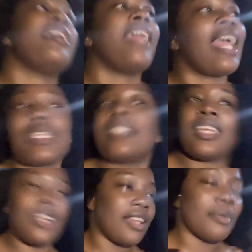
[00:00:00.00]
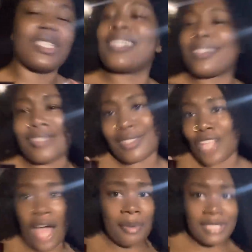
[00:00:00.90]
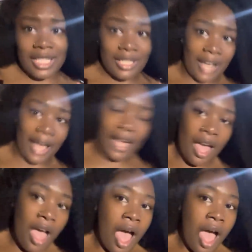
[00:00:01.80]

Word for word: dancing. It was just, y'all, it was a good night.